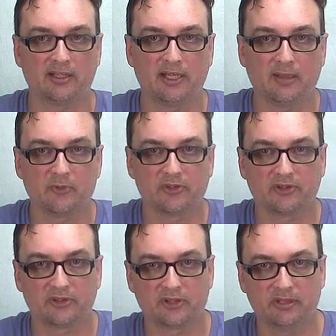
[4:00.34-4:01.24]
of
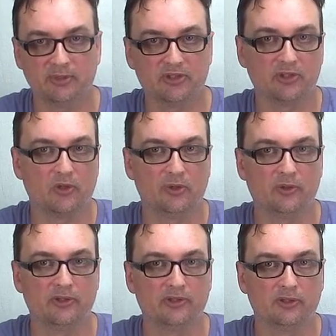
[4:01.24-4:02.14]
cameras can be
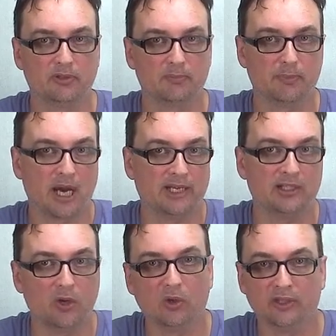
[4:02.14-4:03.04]
sold
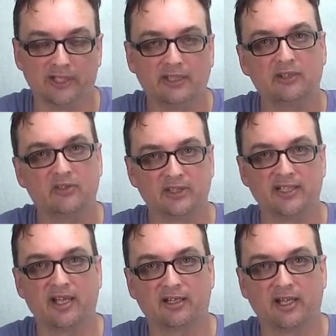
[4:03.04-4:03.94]
body only, and you see
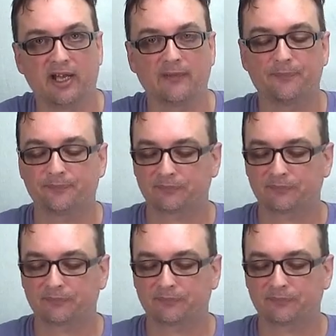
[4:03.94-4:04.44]
that a lot.